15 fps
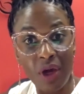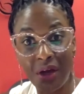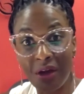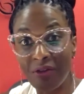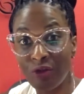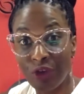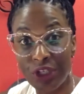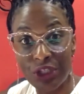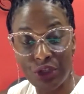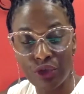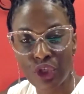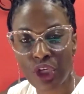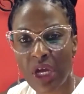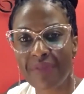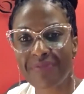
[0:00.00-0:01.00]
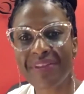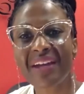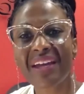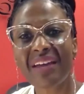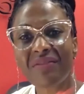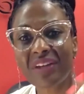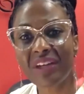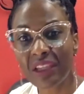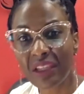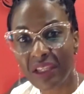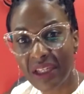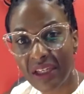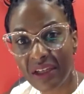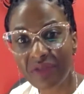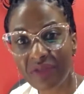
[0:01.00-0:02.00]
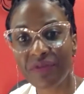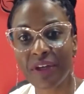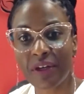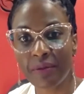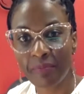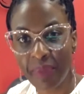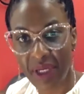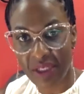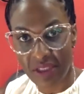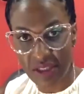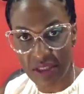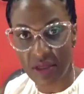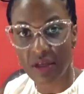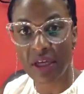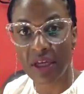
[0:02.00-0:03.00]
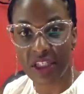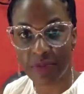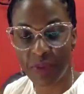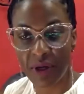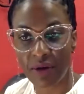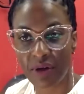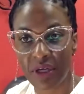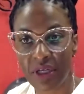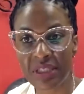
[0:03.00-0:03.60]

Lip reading: research. They're given lived-based experience,